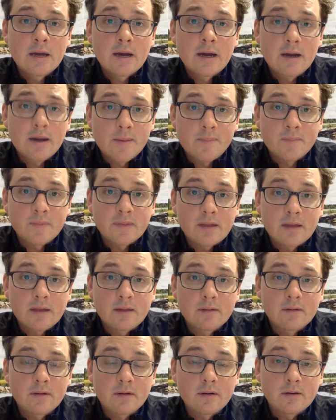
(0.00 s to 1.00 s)

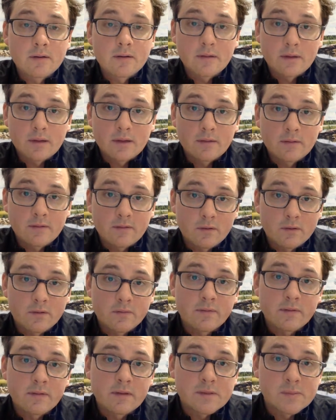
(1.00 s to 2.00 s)
in sort
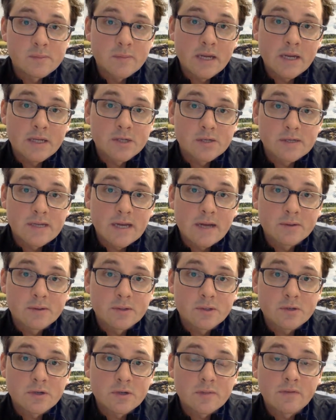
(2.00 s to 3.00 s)
of these major
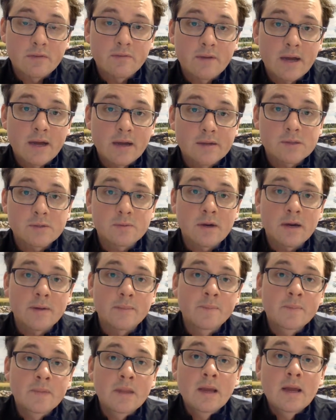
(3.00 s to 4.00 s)
downstream effects,
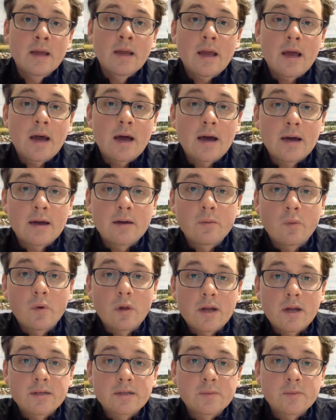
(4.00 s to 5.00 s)
right?
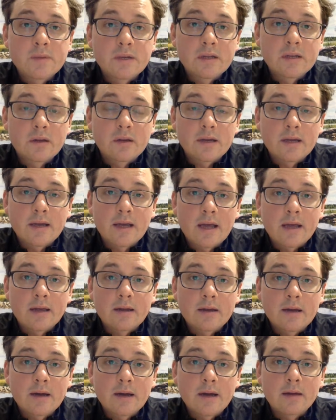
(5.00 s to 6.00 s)
We'll also be looking
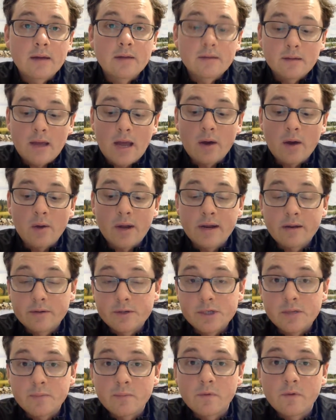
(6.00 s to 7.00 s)
at how
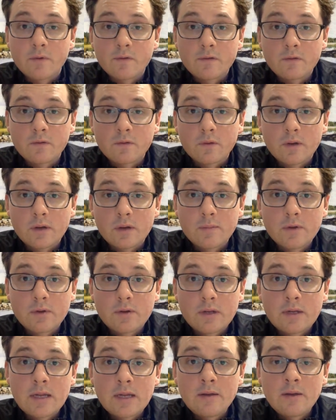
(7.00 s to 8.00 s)
energy moves through a
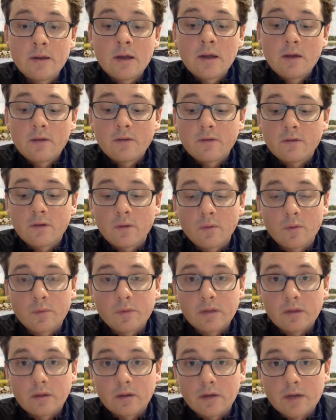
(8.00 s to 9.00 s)
community. So we'll
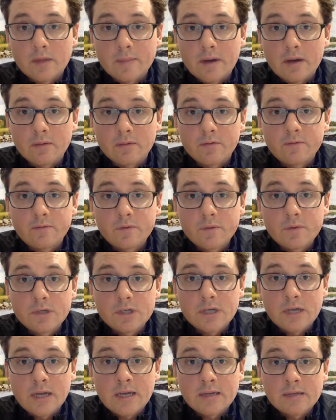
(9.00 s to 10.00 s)
be learning about food
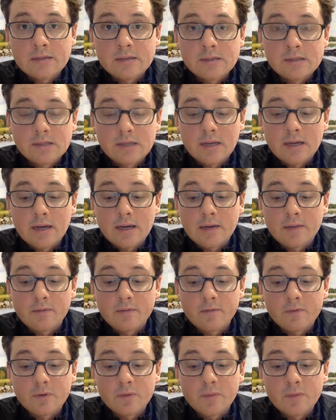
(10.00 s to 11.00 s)
chains,
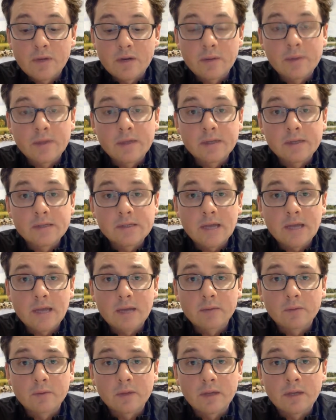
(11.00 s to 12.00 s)
food pyramids,
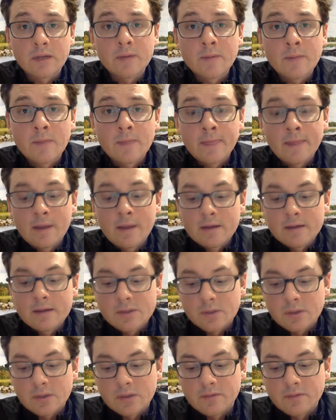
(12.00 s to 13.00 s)
and really
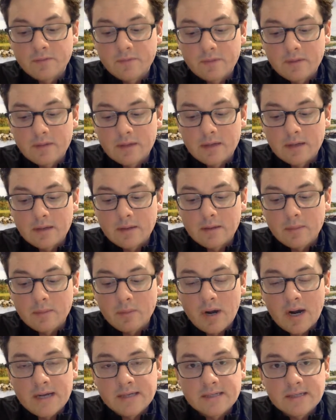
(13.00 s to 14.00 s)
sort of the
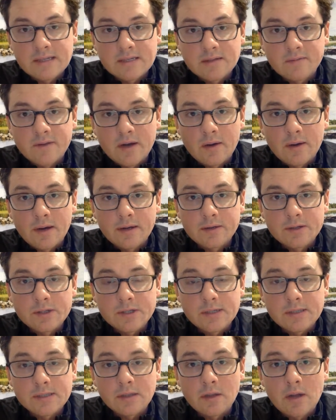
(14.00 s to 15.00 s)
process of how
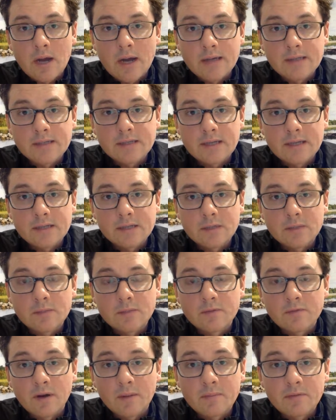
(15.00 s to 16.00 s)
energy is lost as you
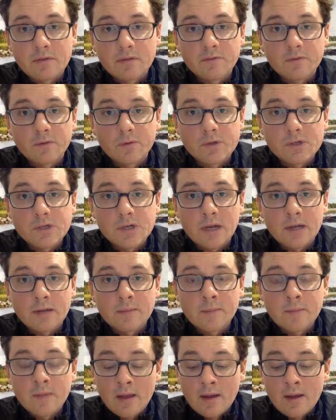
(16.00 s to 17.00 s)
move up the food chain.